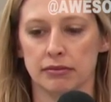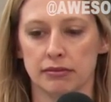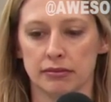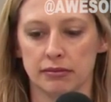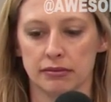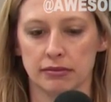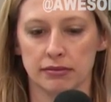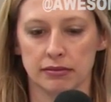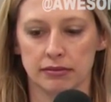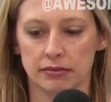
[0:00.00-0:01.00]

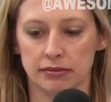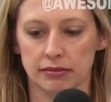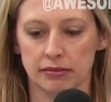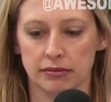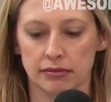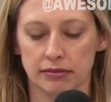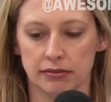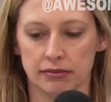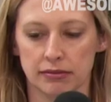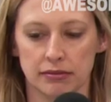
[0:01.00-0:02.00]

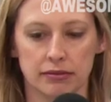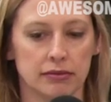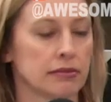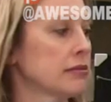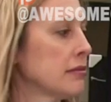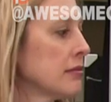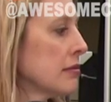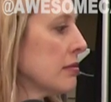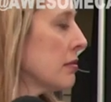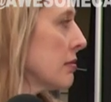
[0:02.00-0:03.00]

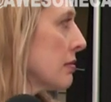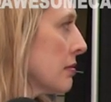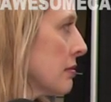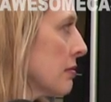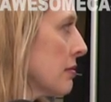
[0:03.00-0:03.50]
(not speaking)